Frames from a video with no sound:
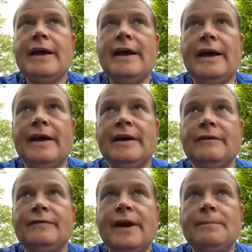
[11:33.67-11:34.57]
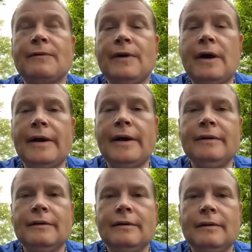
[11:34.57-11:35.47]
And if they provide
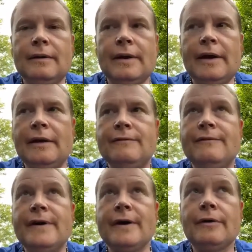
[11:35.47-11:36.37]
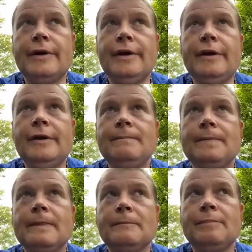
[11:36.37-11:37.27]
a very
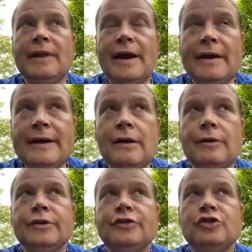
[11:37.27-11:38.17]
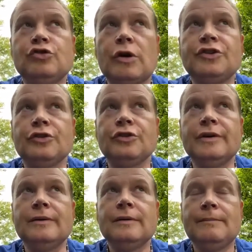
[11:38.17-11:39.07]
planned out, structured
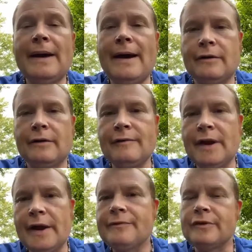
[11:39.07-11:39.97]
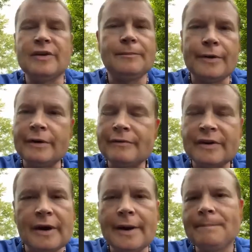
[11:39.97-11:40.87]
pattern of life for some period of
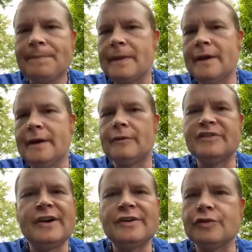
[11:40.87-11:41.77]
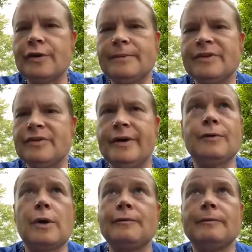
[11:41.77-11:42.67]
time, and residential treatments are
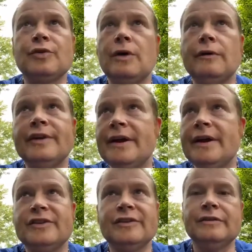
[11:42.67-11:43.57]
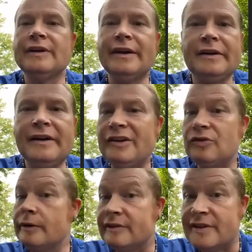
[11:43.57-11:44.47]
anywhere from 12 days to 90 days or
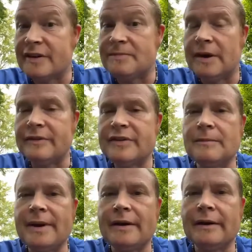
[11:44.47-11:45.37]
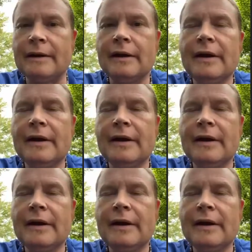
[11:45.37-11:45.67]
even 6 months, depending,